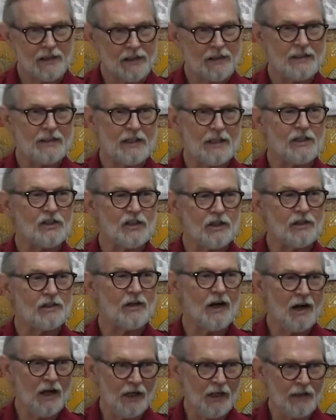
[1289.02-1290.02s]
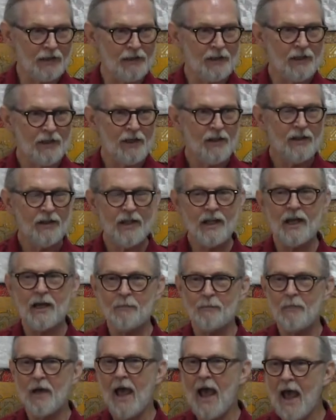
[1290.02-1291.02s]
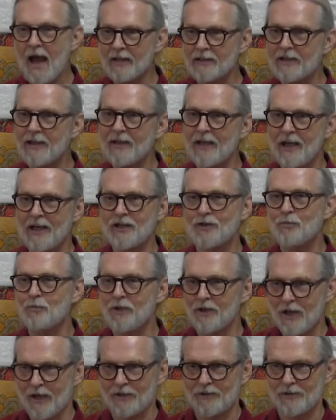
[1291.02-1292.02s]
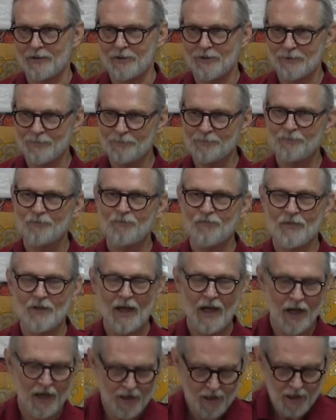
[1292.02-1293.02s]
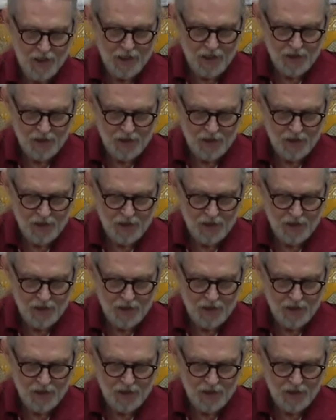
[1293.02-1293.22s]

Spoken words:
conditioned on them acting as protectors. Okay,